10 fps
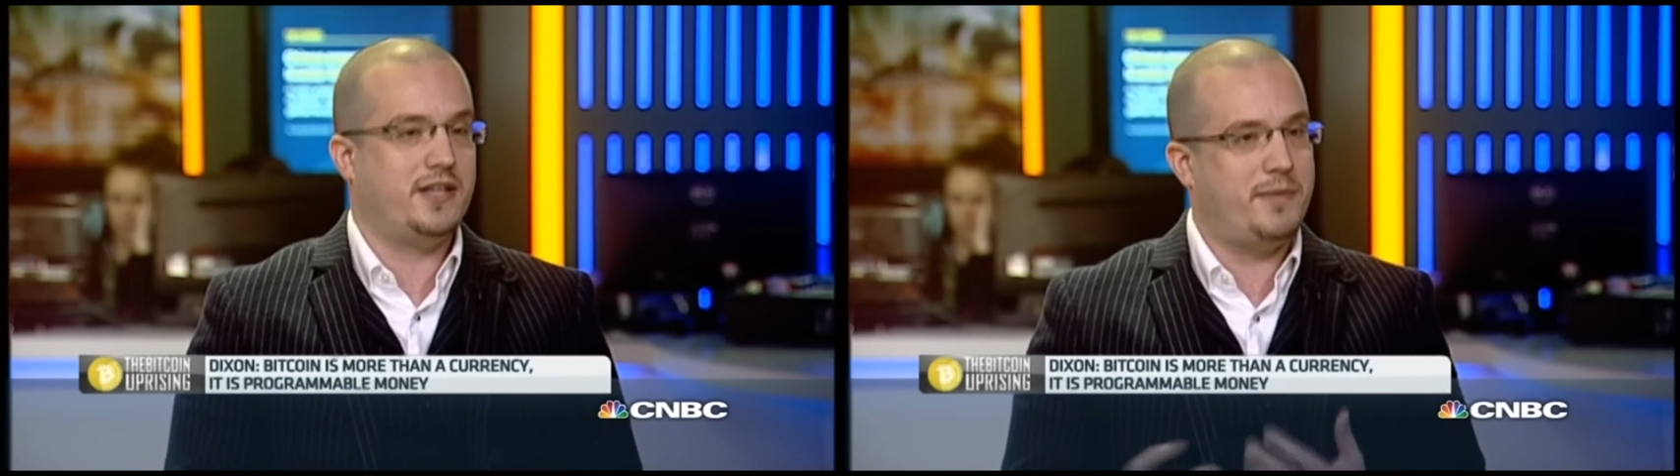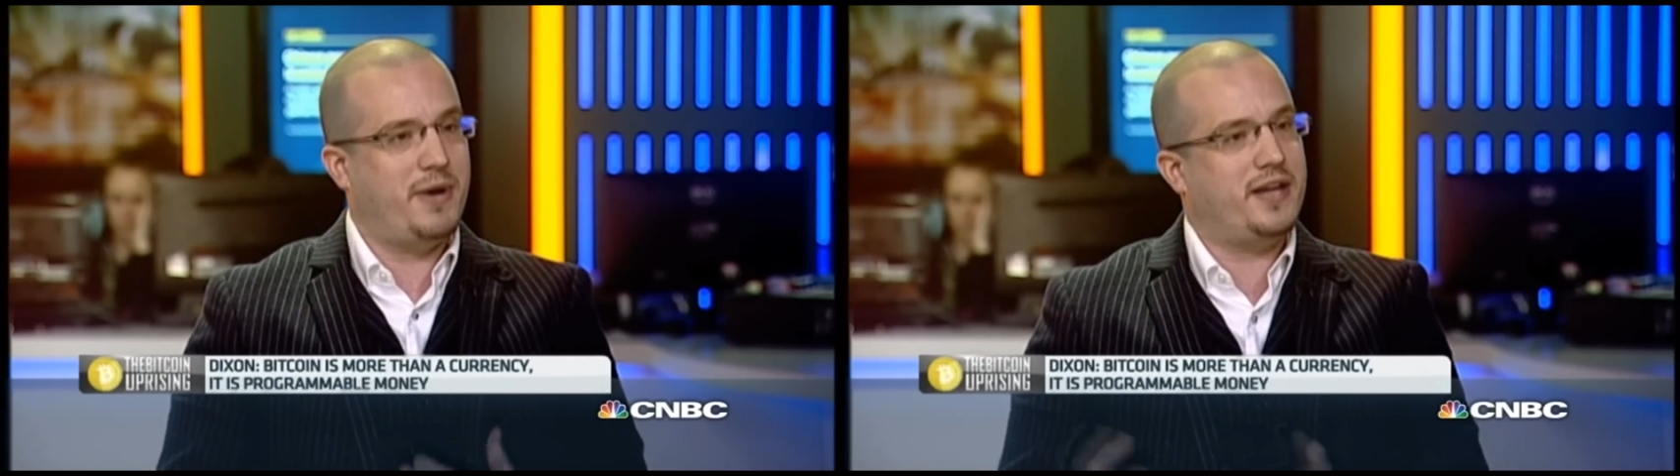
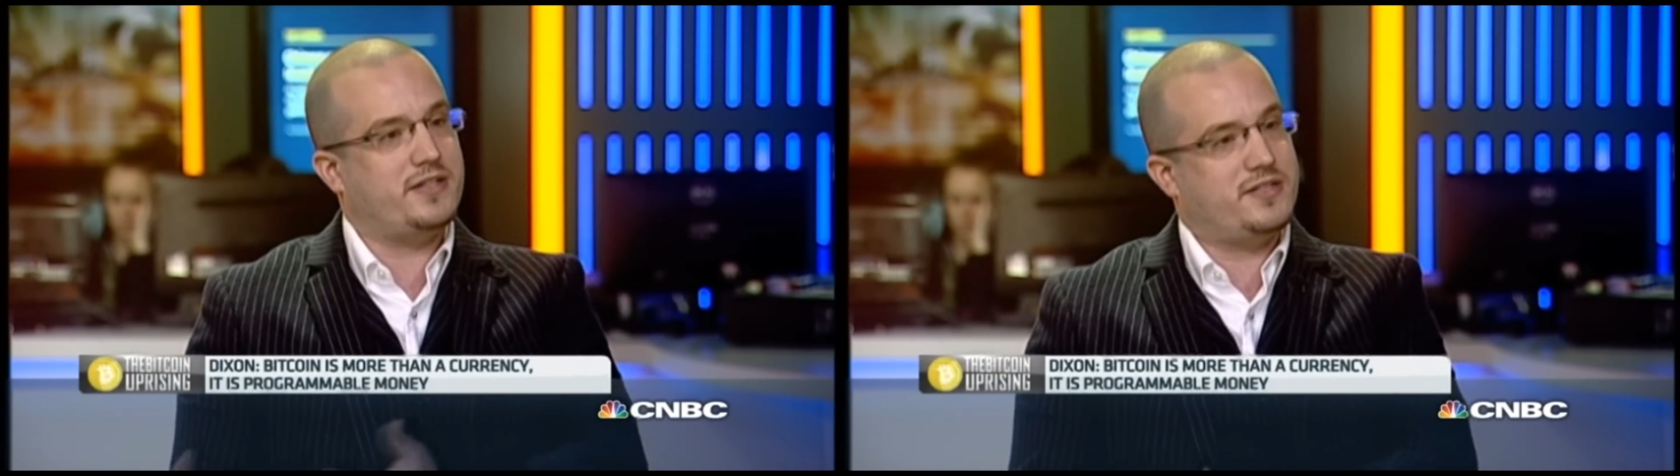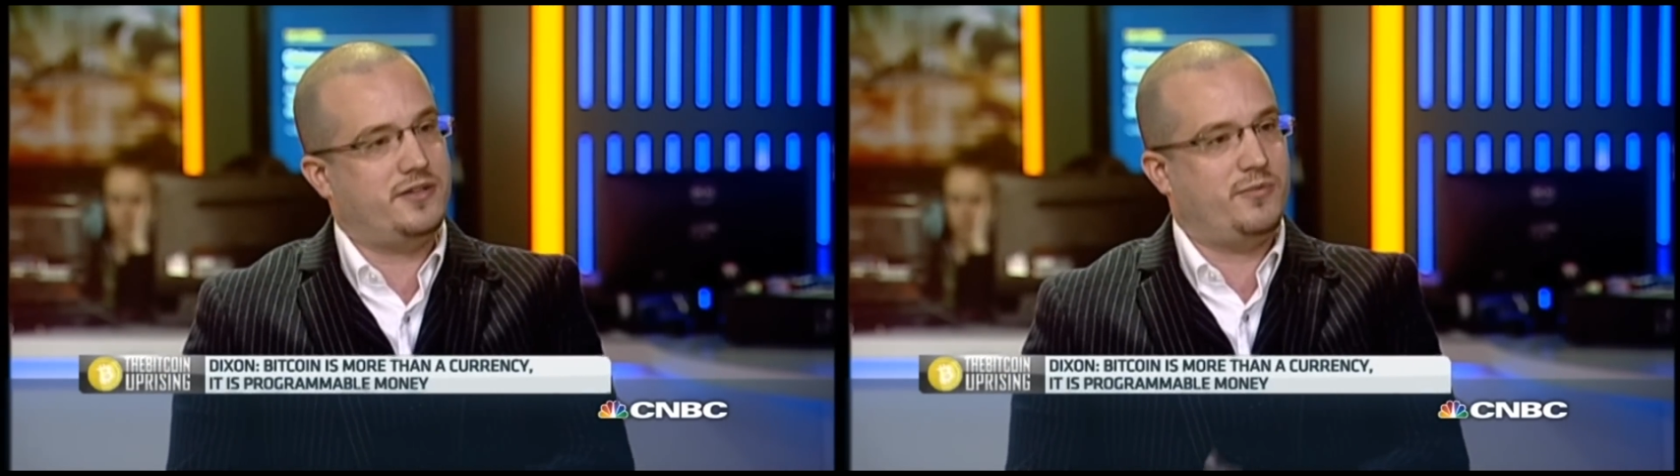like
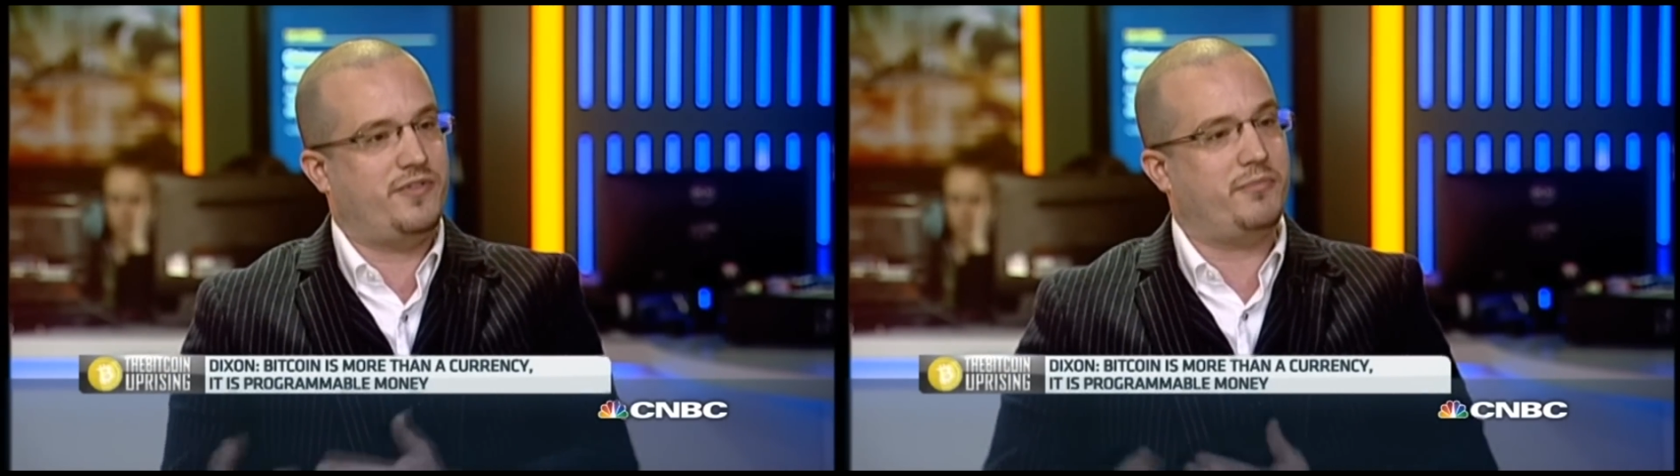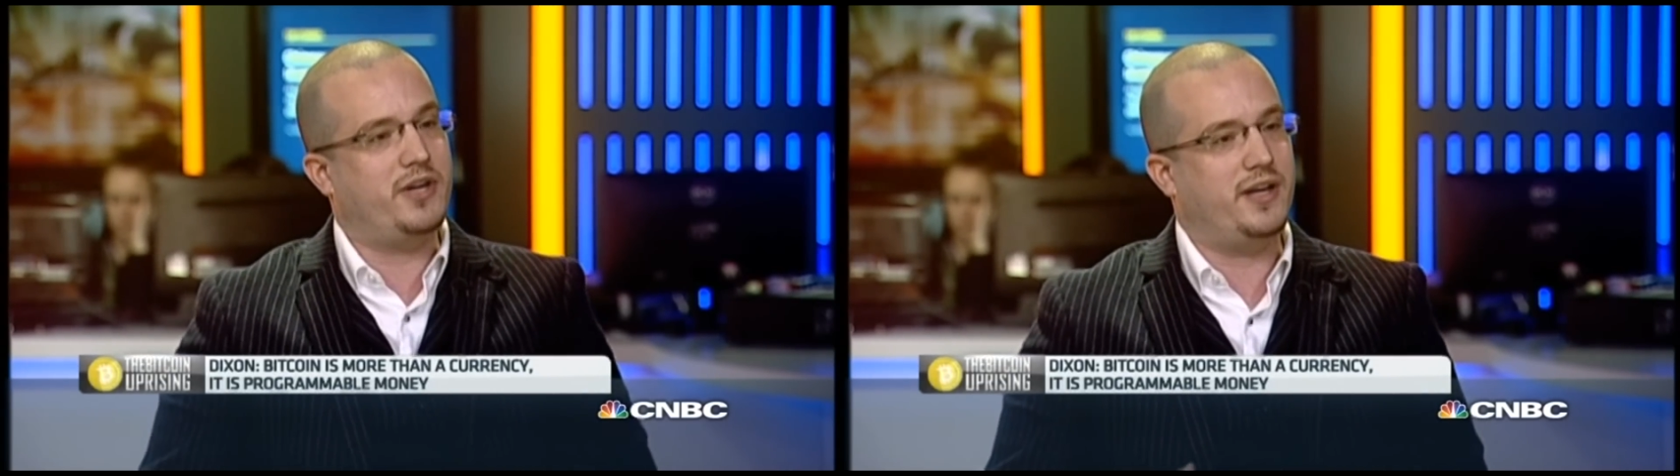banks do
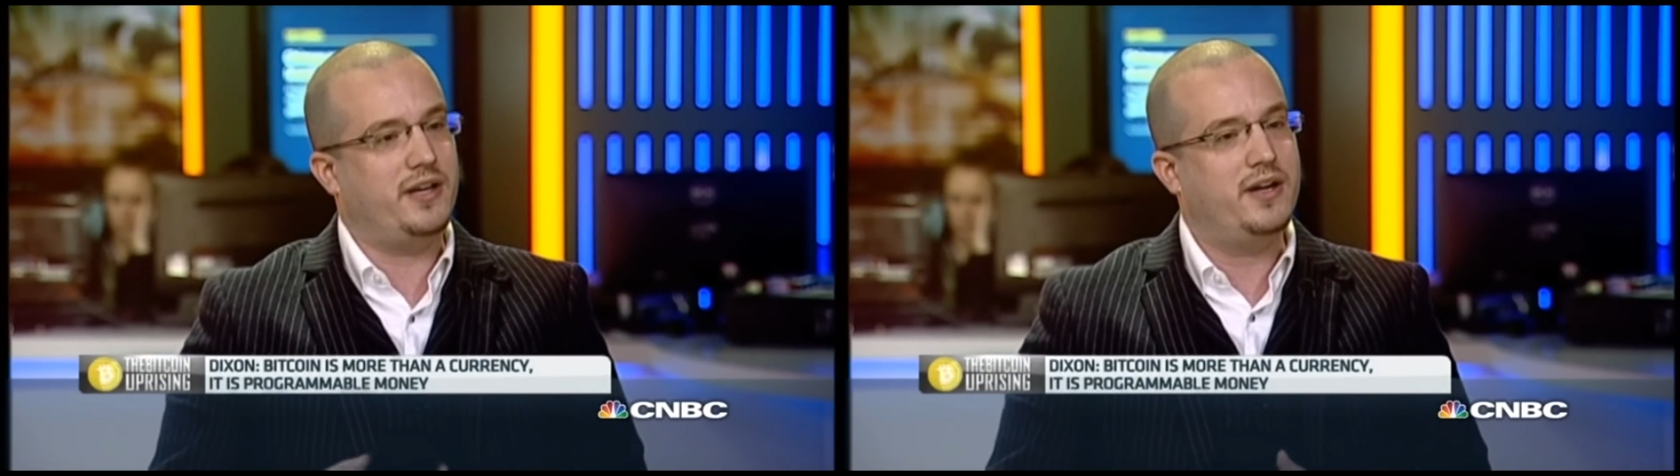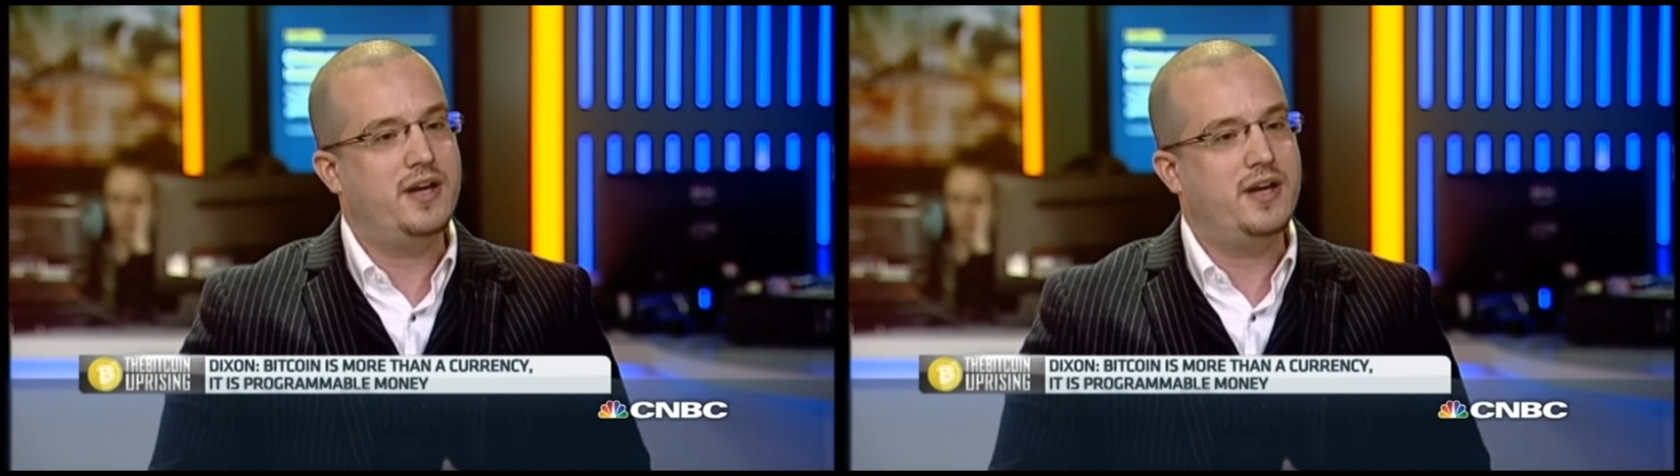with money.